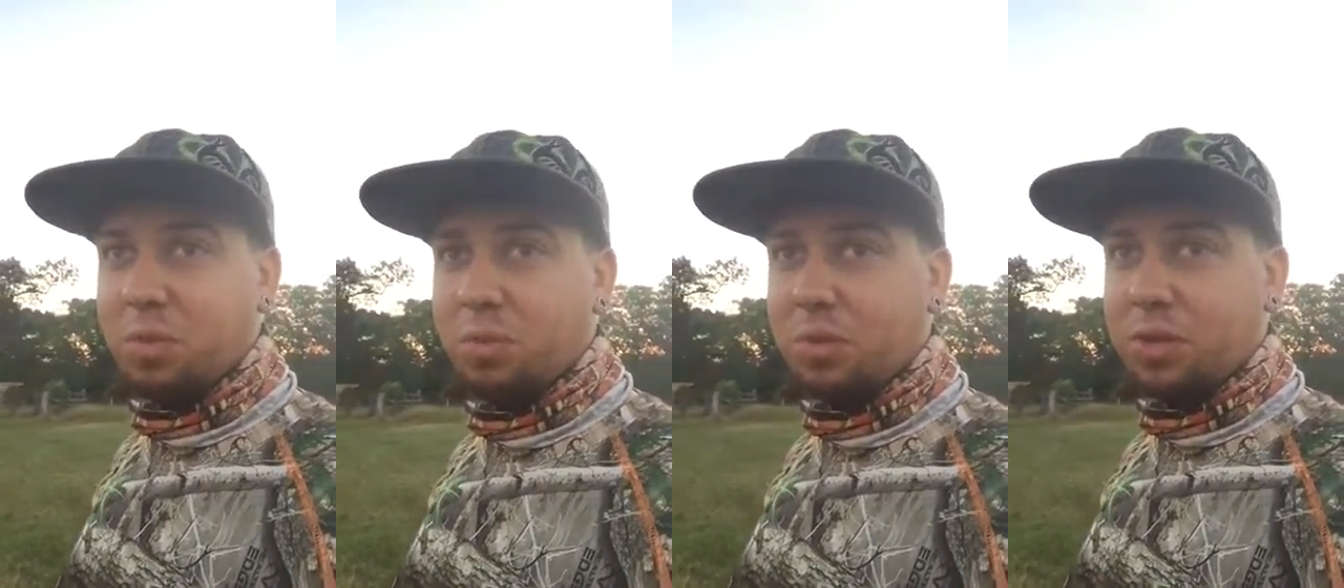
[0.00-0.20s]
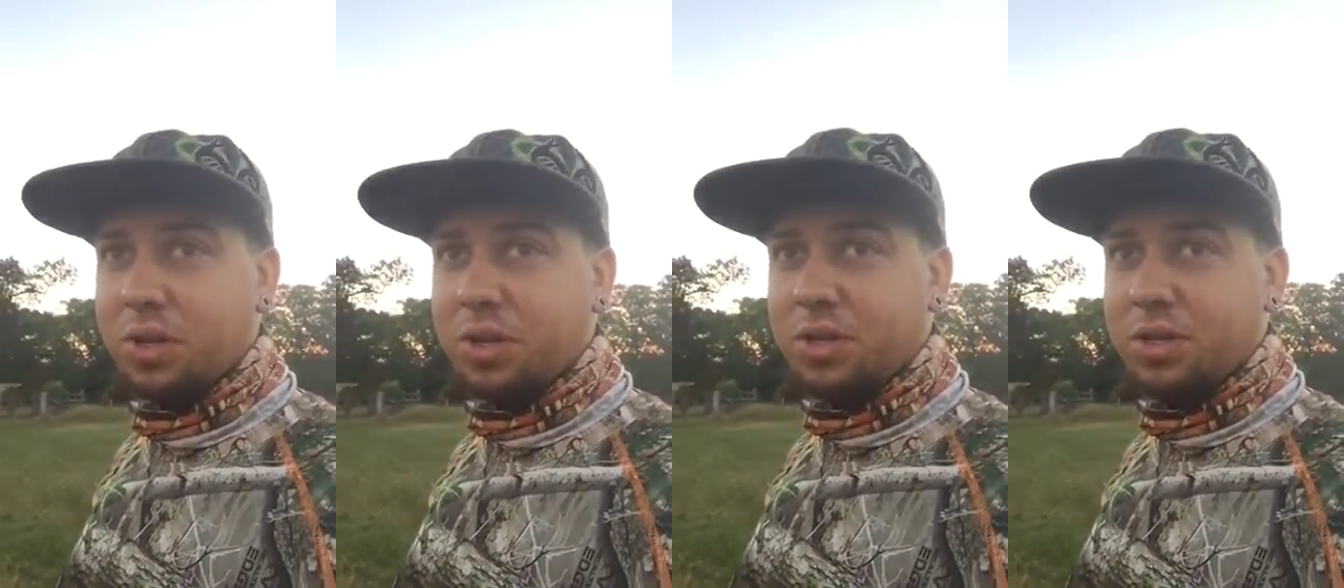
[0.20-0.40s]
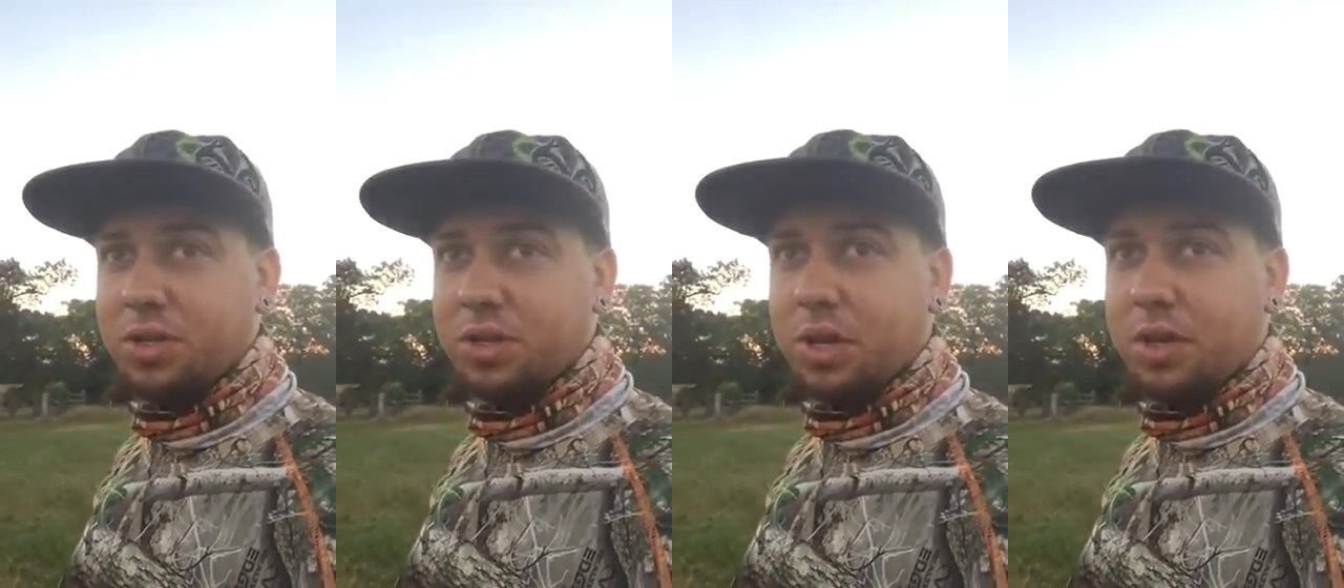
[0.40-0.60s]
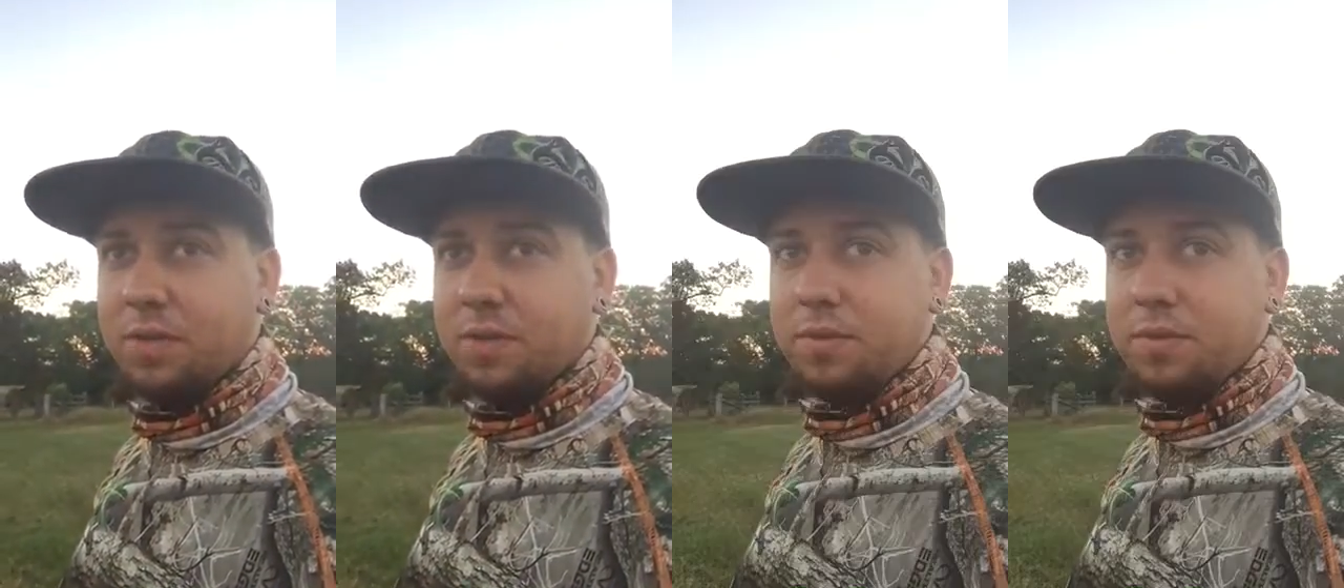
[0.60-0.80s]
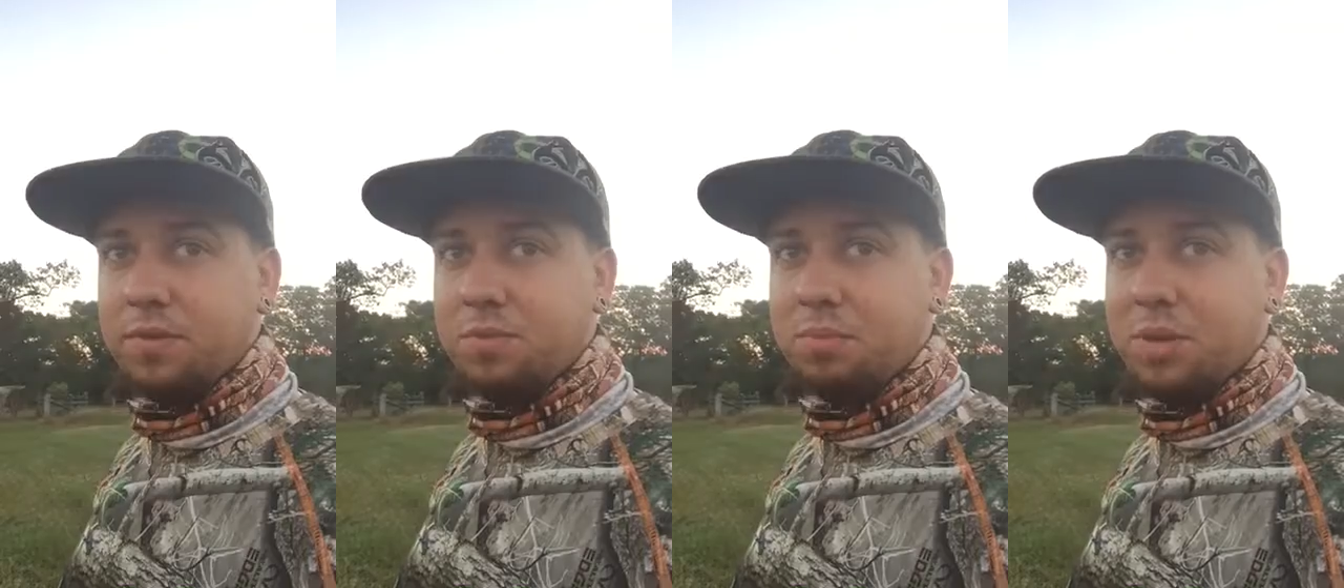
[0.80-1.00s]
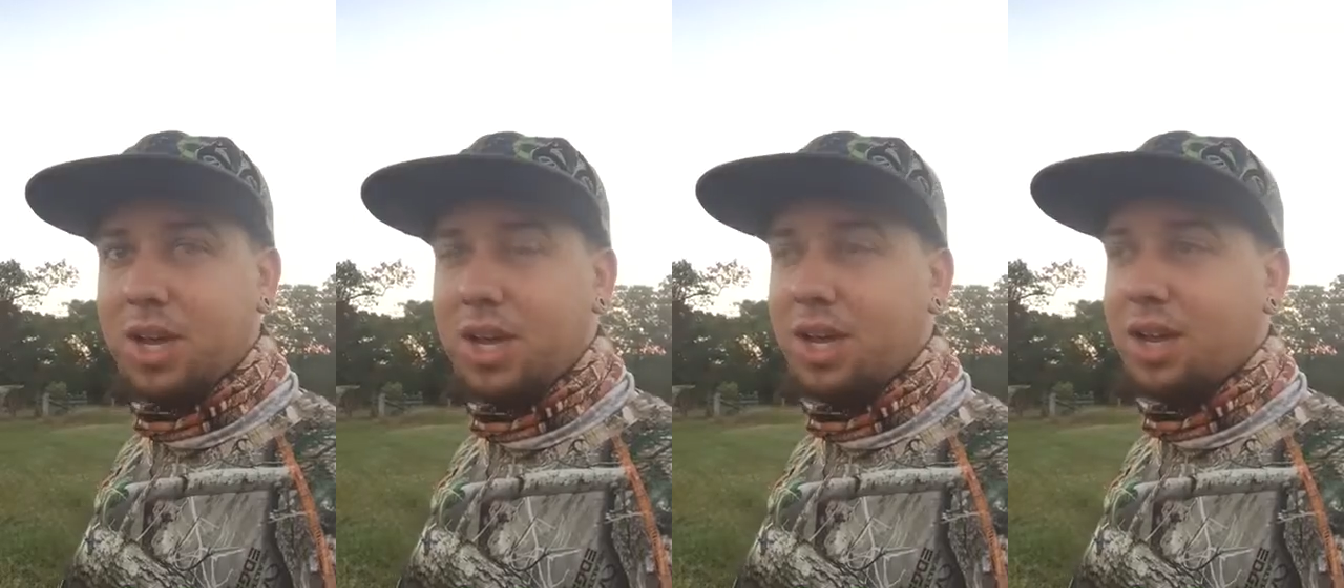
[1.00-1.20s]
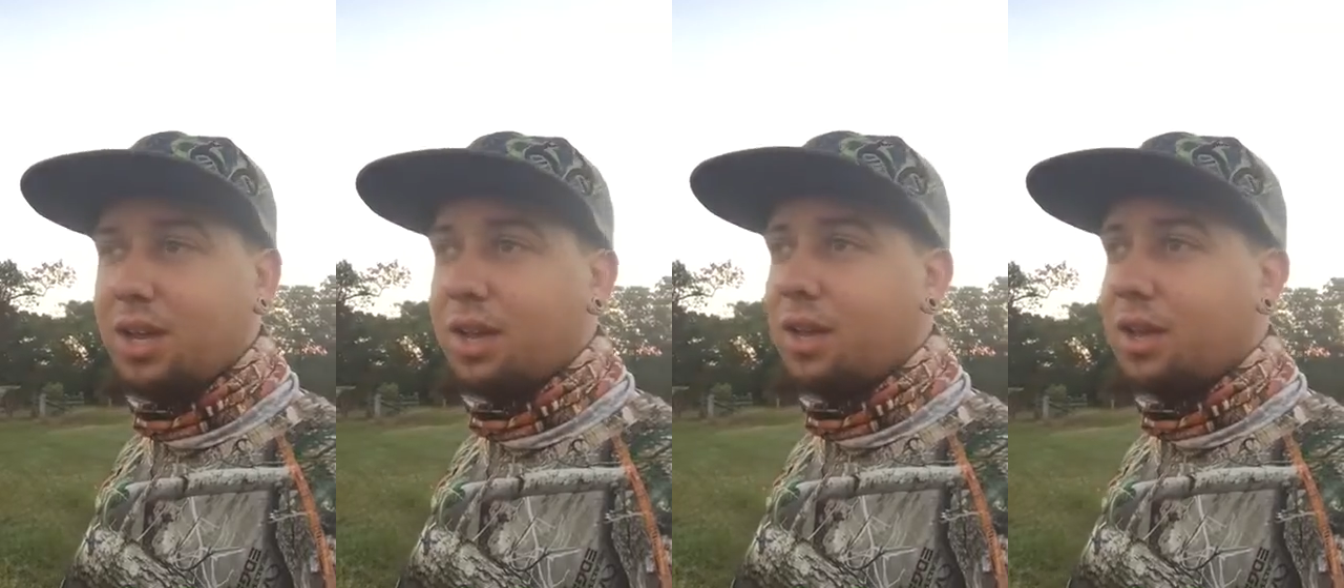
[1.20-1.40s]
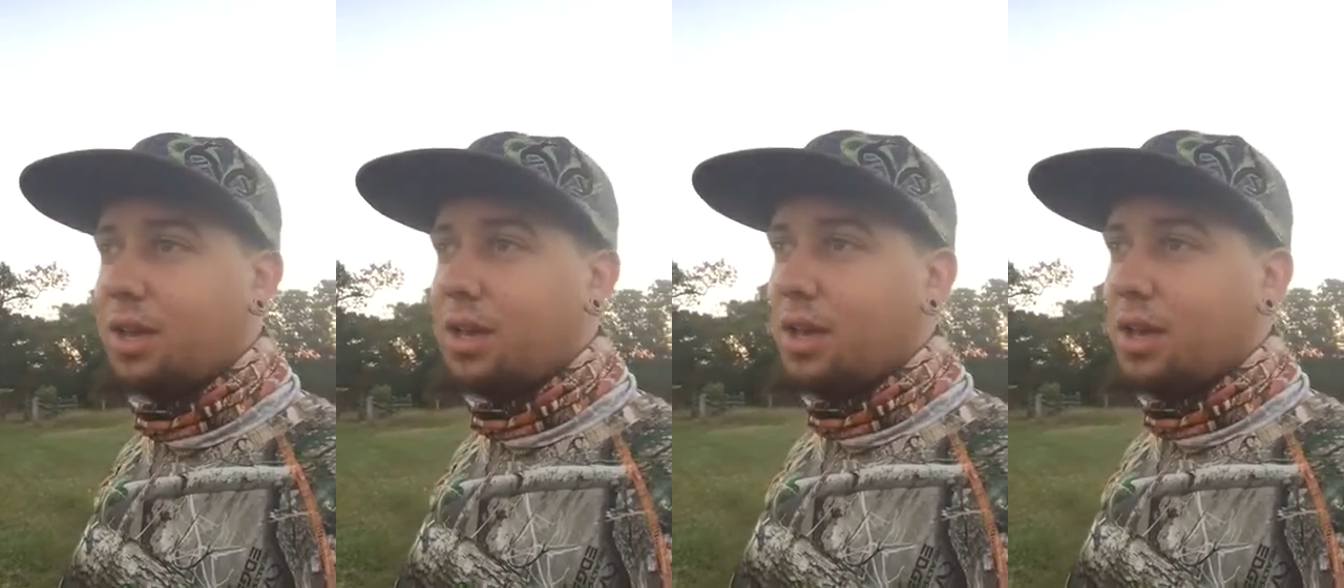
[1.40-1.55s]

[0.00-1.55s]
couple inches off of his back,